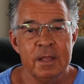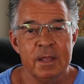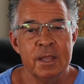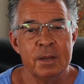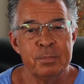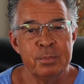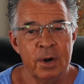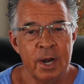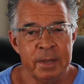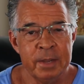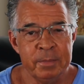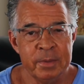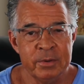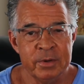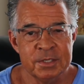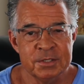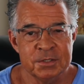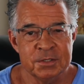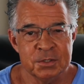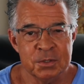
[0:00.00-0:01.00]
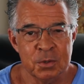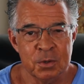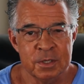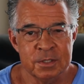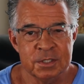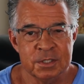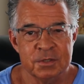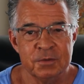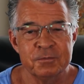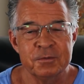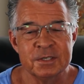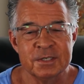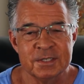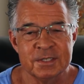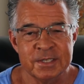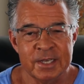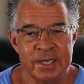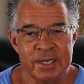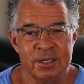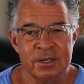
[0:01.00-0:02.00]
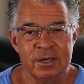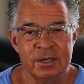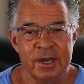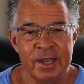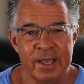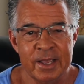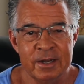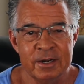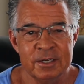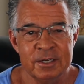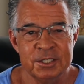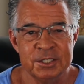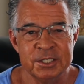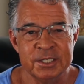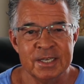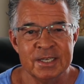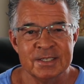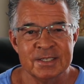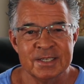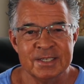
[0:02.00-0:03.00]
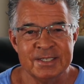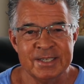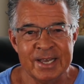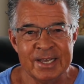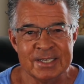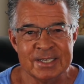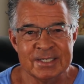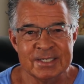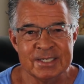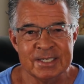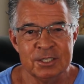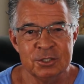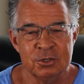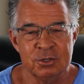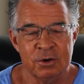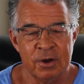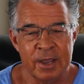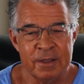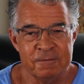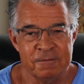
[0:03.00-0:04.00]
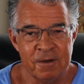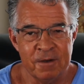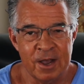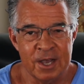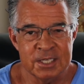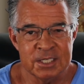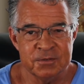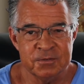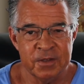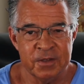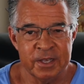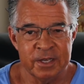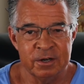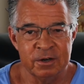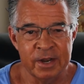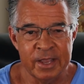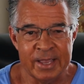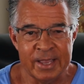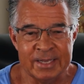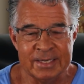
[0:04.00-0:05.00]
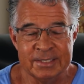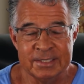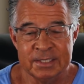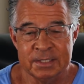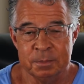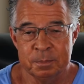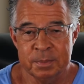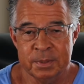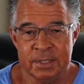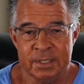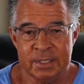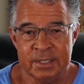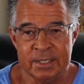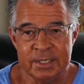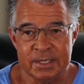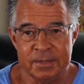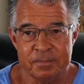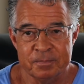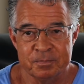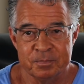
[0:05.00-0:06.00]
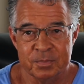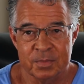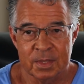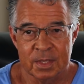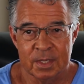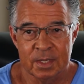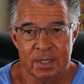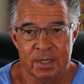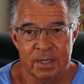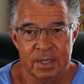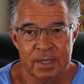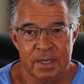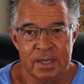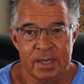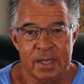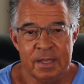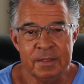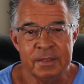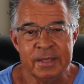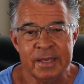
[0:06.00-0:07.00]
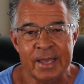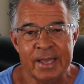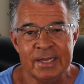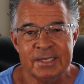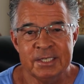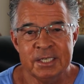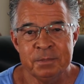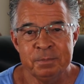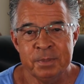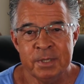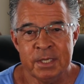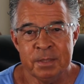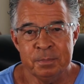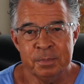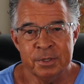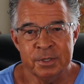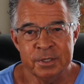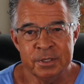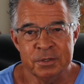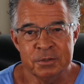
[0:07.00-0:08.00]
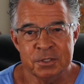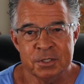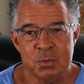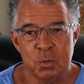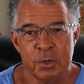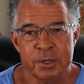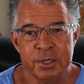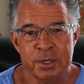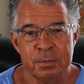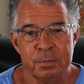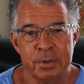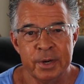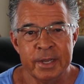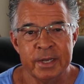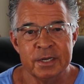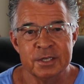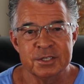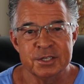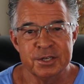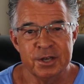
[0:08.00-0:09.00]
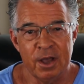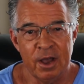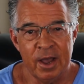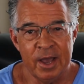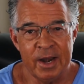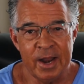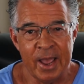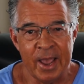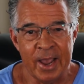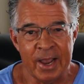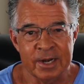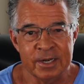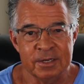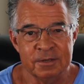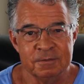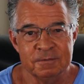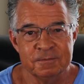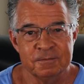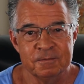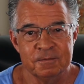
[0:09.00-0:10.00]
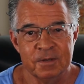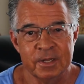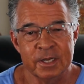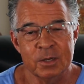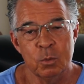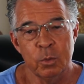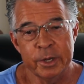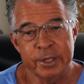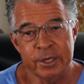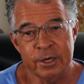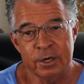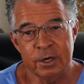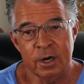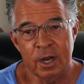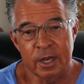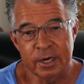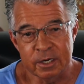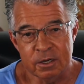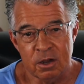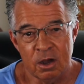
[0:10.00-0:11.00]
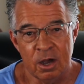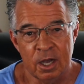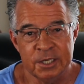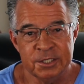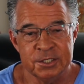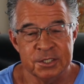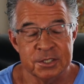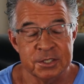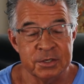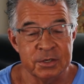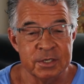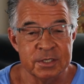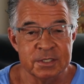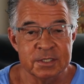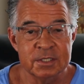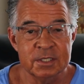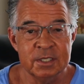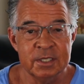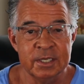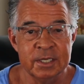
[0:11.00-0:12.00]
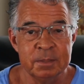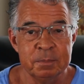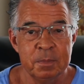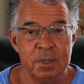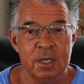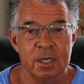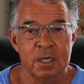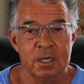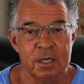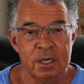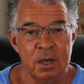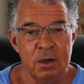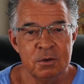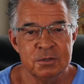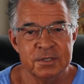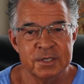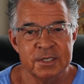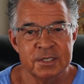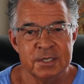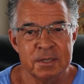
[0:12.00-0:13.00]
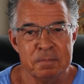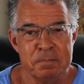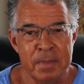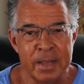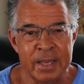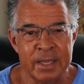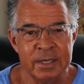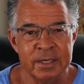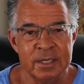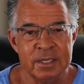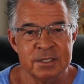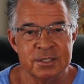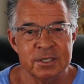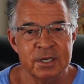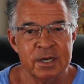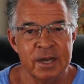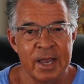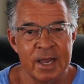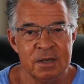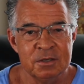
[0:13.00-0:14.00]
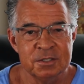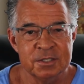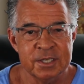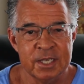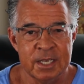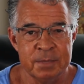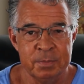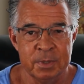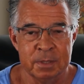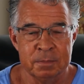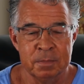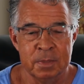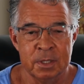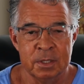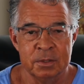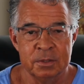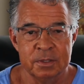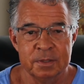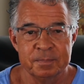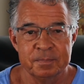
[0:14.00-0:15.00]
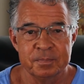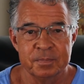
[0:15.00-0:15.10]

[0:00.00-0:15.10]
The primary source for cellular energy is adenosine triphosphate, or ATP. The ATP produced when your brain is not active, like when you're unconscious or asleep, goes into maintenance or housekeeping mode.